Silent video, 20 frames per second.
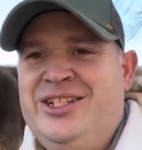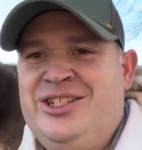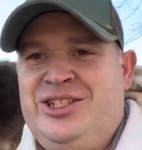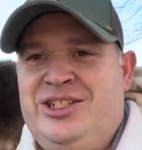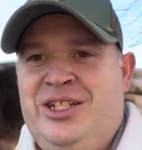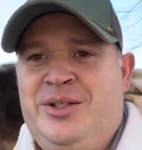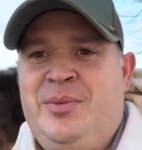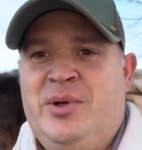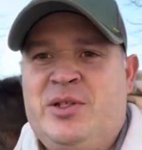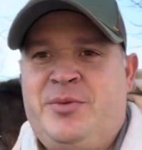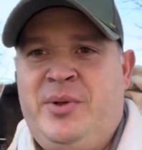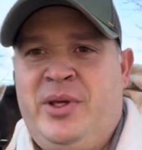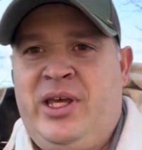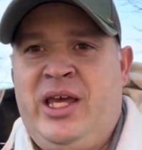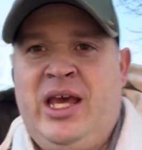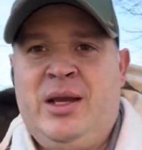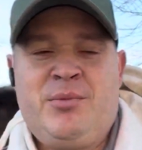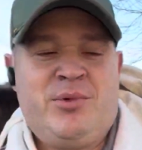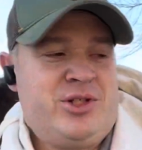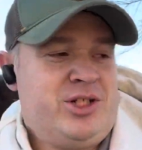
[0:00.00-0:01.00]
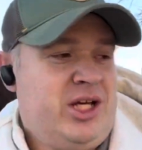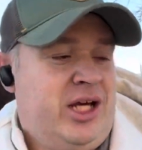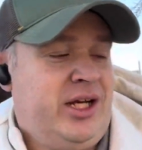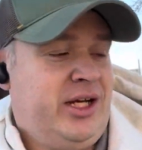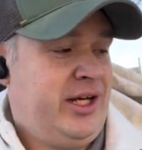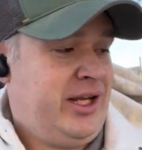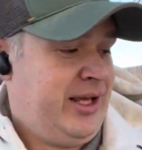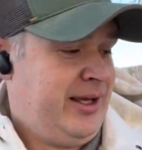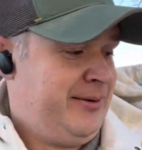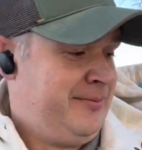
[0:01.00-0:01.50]
She must be a camera shot
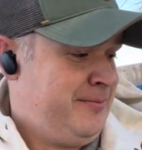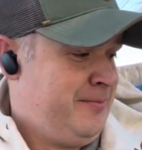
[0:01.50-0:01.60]
today.